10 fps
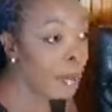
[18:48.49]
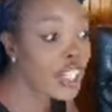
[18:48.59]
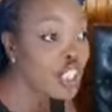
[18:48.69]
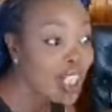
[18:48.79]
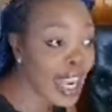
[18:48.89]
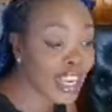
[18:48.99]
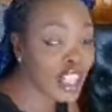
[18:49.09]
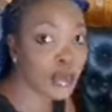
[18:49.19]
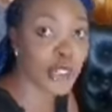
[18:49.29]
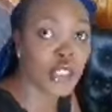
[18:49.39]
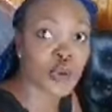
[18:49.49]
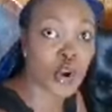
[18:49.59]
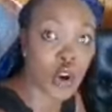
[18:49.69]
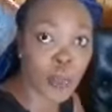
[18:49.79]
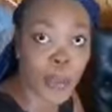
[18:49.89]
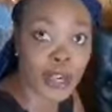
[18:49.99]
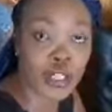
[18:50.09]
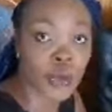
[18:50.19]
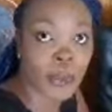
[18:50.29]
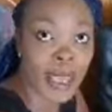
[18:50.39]
But she nudged me to open
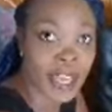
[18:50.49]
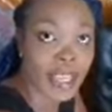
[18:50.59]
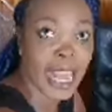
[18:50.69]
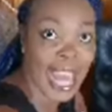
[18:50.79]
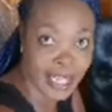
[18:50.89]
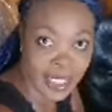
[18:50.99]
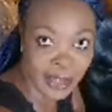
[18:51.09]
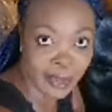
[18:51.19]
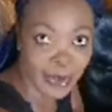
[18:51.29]
to make it active.